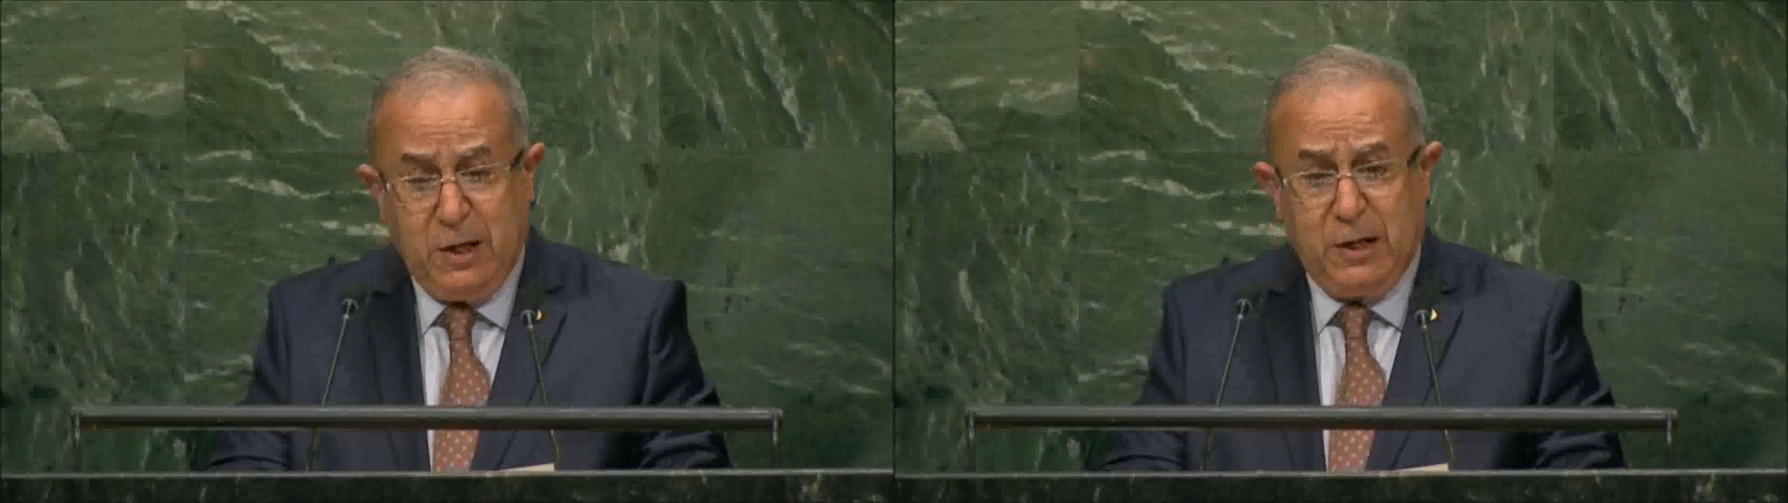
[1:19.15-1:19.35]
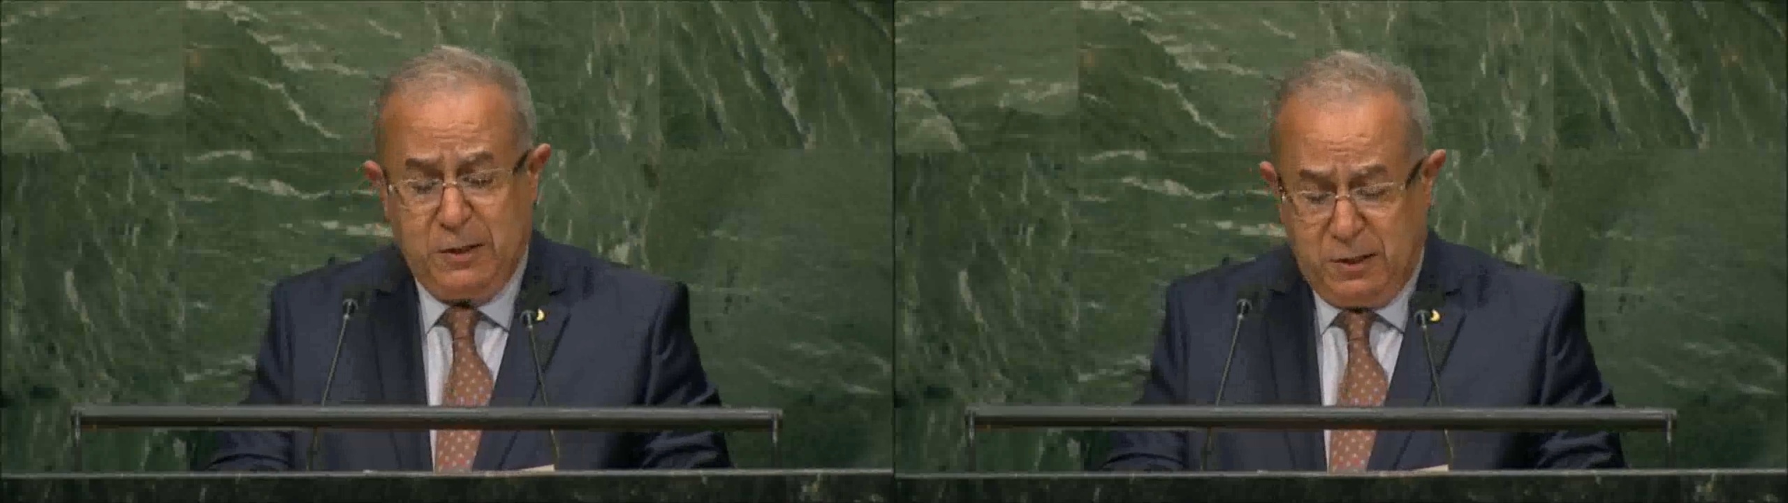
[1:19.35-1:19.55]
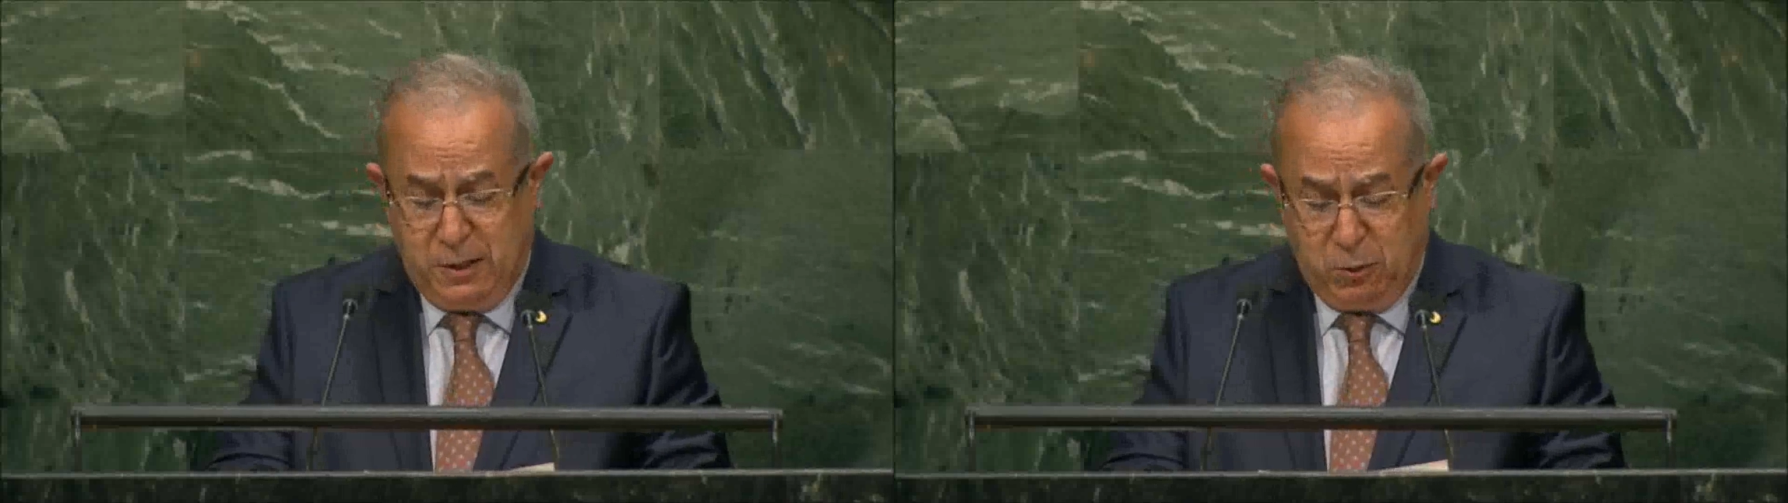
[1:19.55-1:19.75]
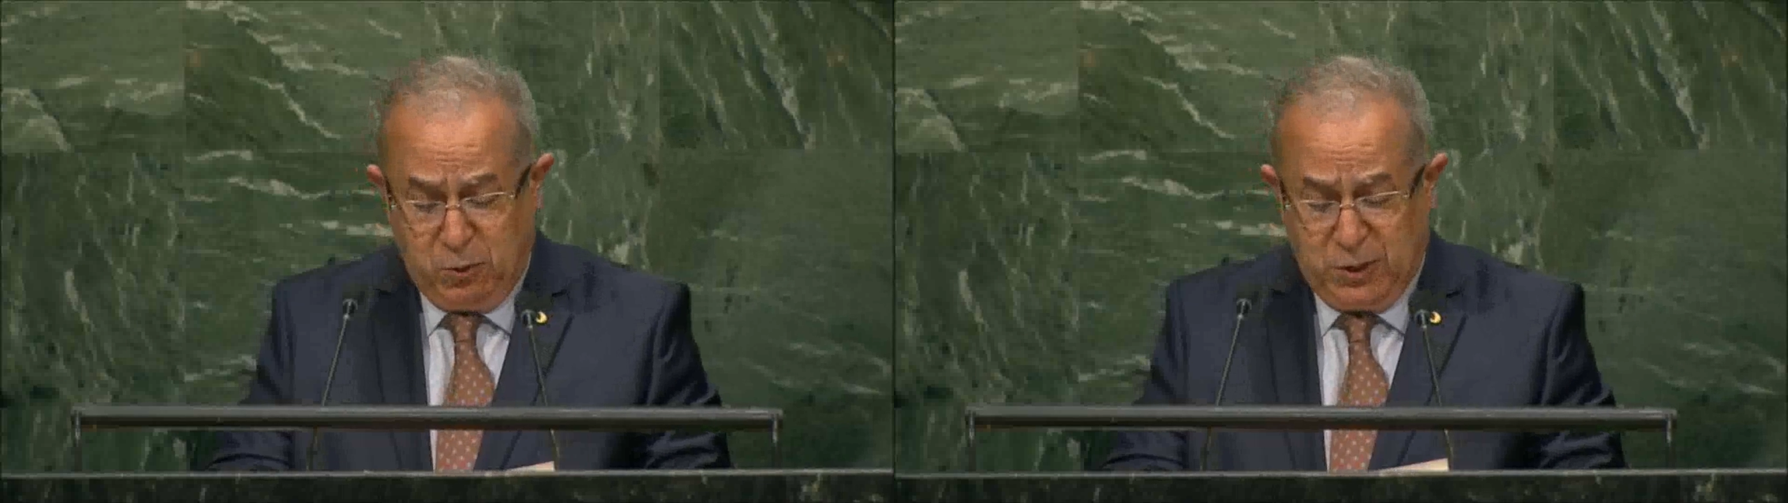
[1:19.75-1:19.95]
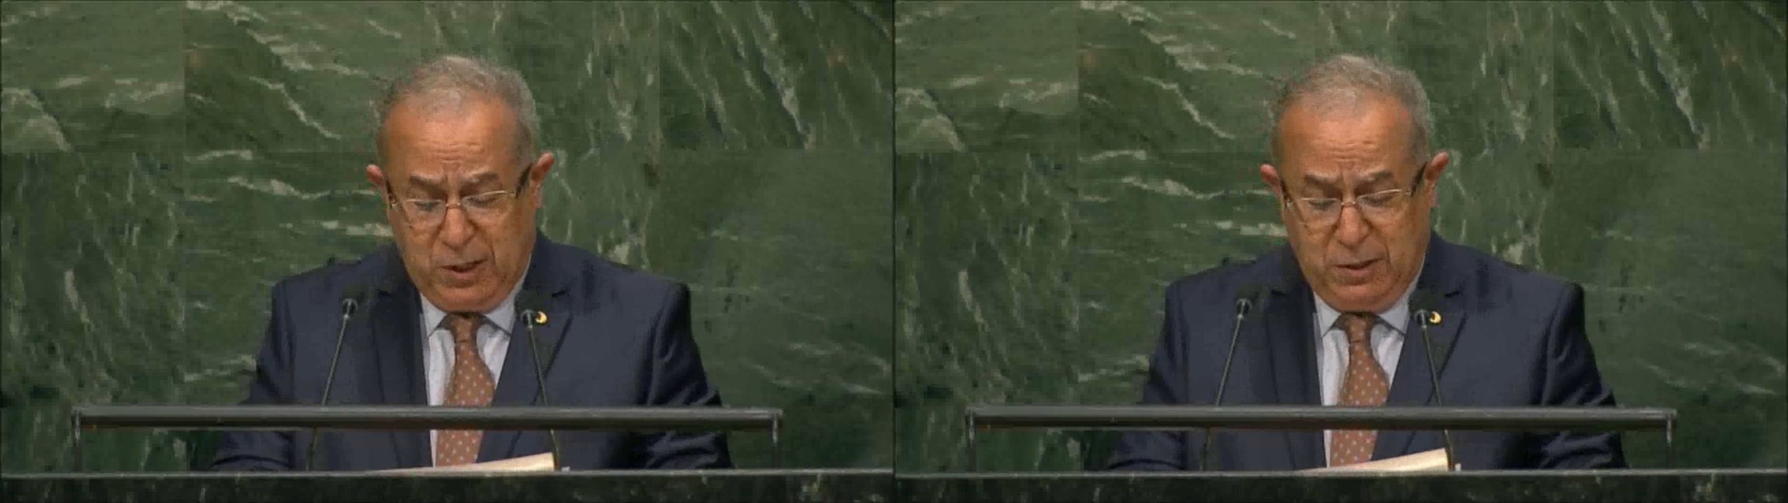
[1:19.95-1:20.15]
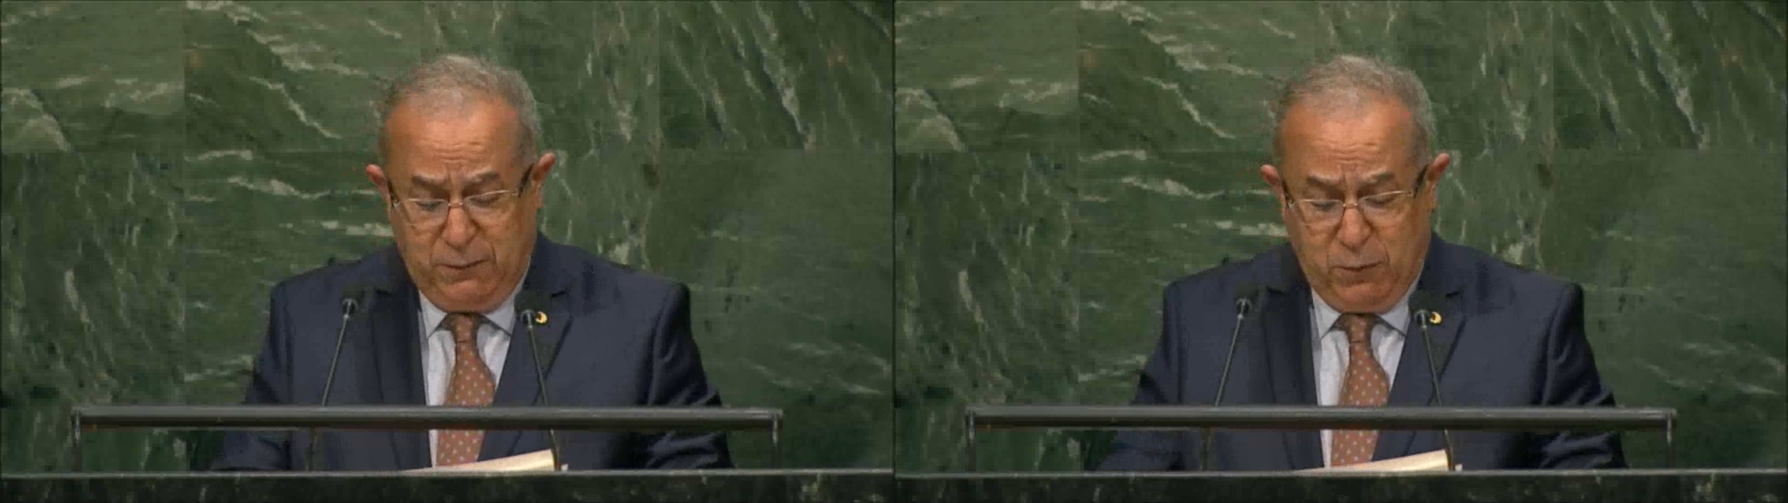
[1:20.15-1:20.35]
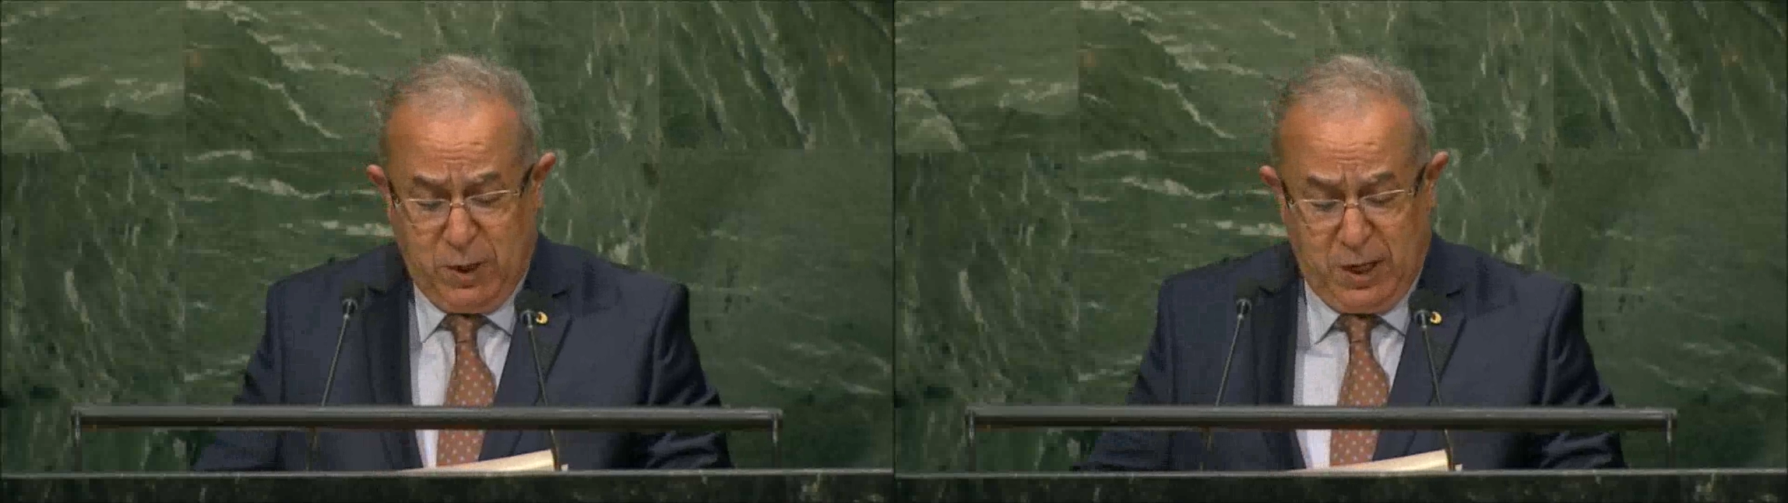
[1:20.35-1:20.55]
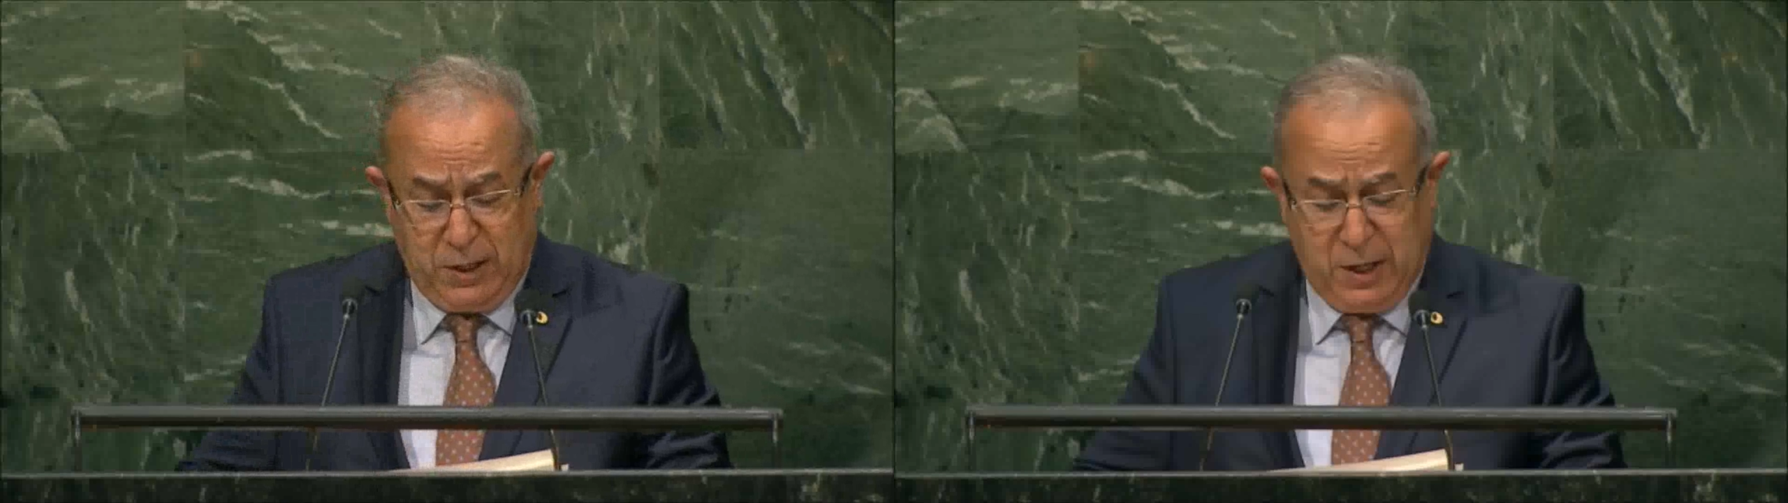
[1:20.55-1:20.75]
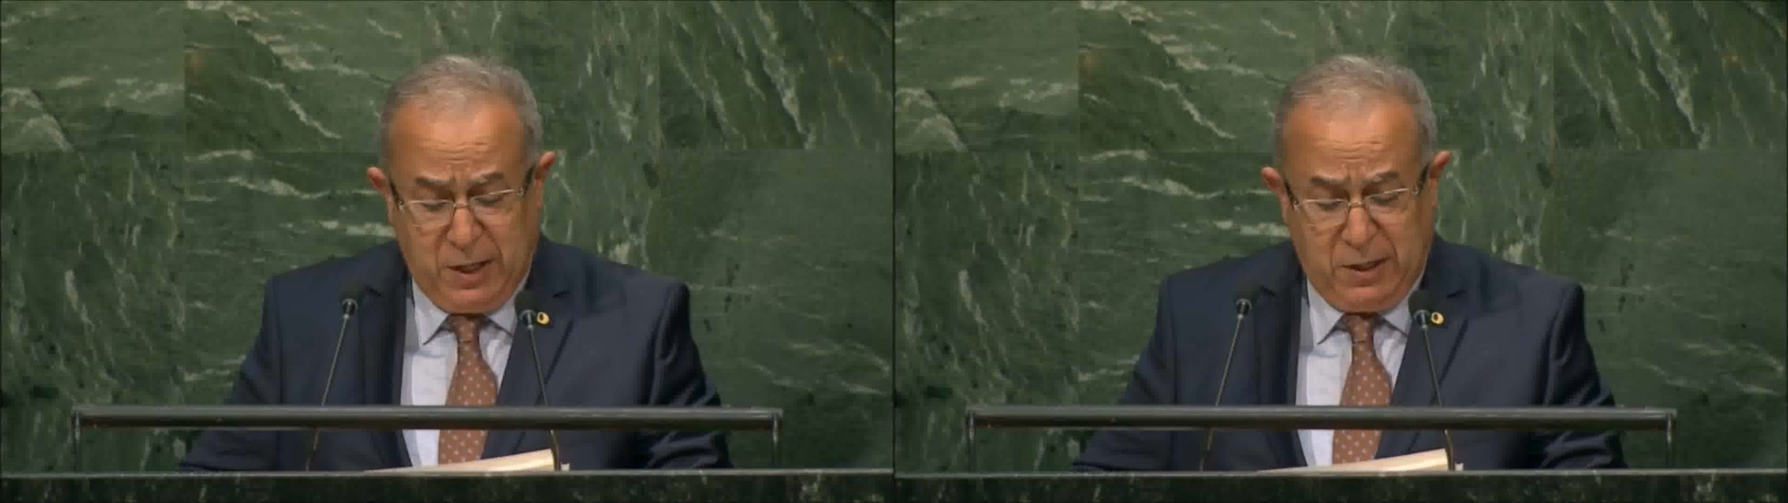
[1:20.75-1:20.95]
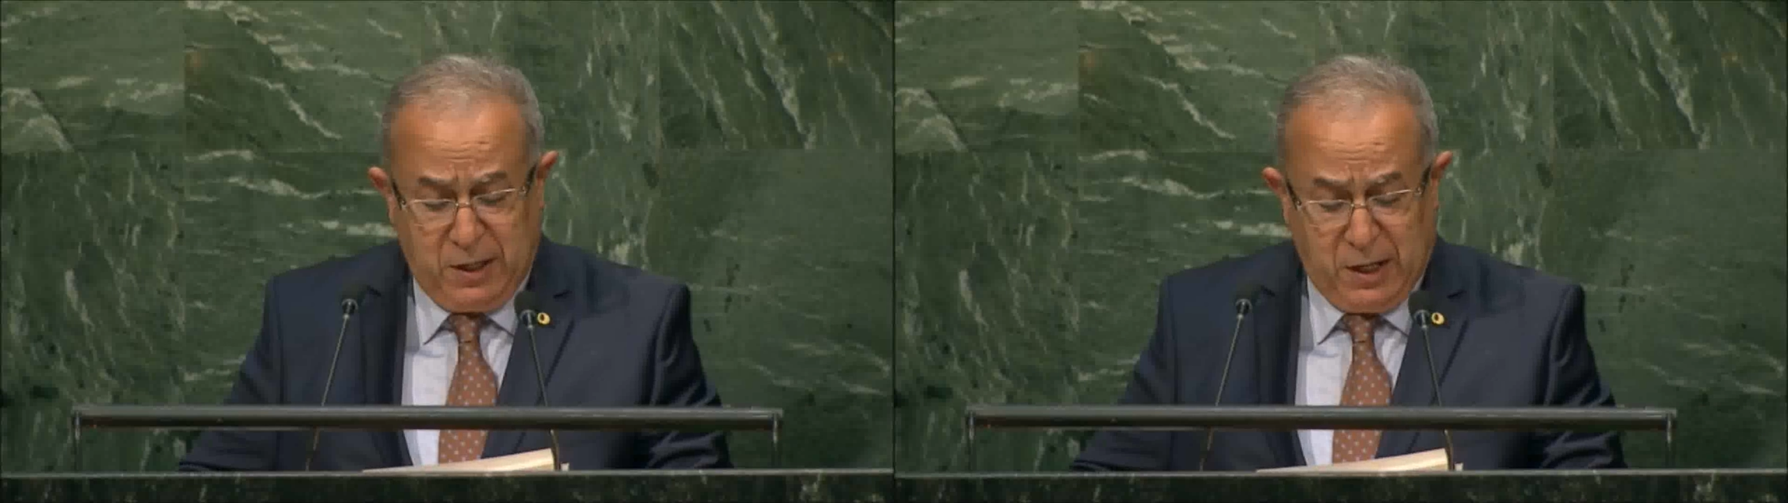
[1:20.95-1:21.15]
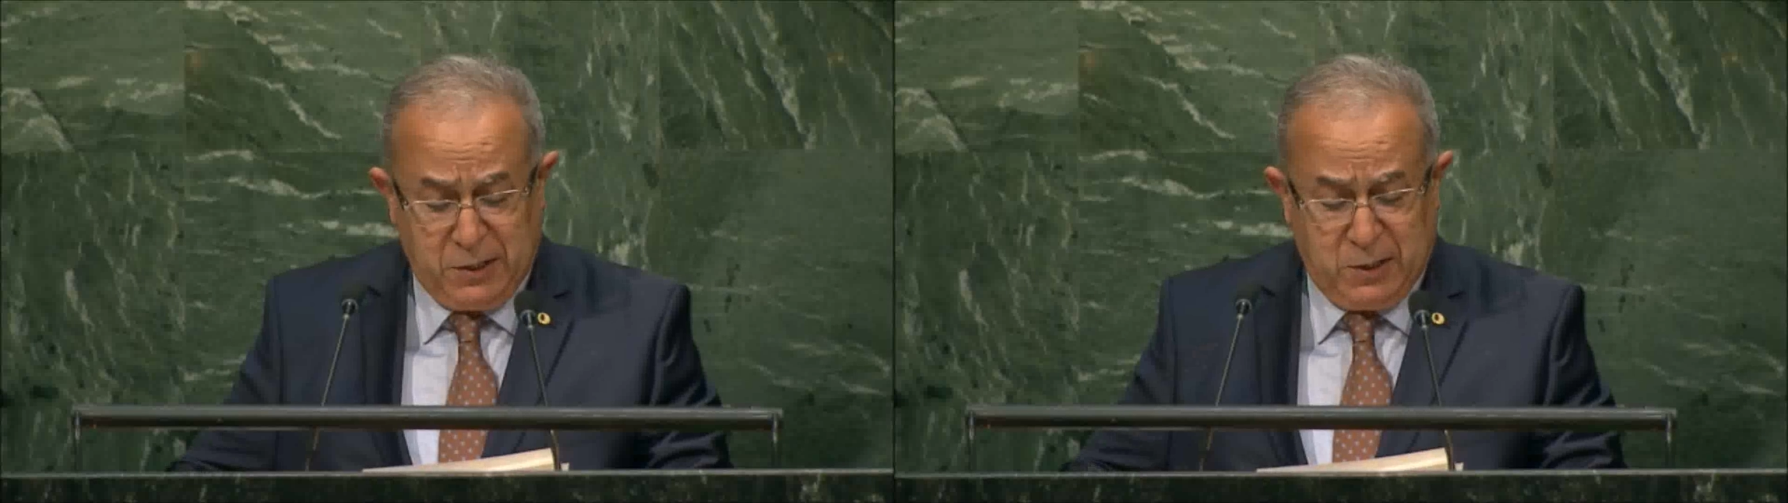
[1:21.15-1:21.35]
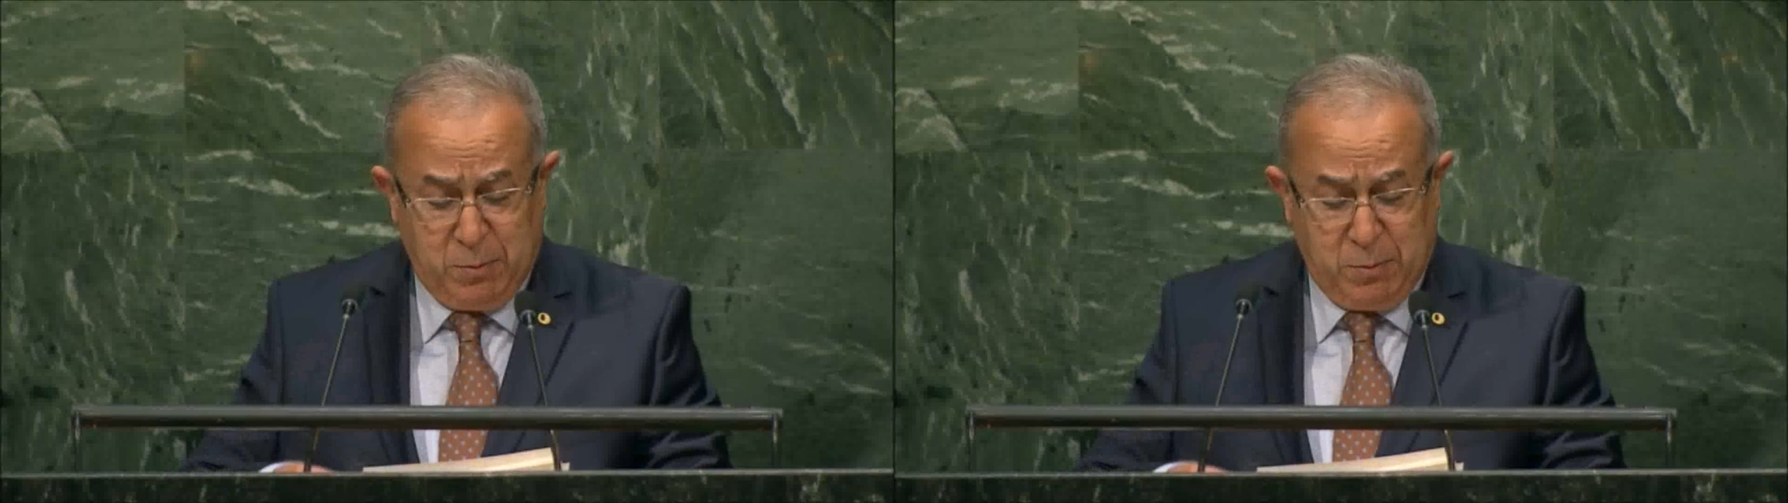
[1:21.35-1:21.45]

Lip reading: This session coincides with the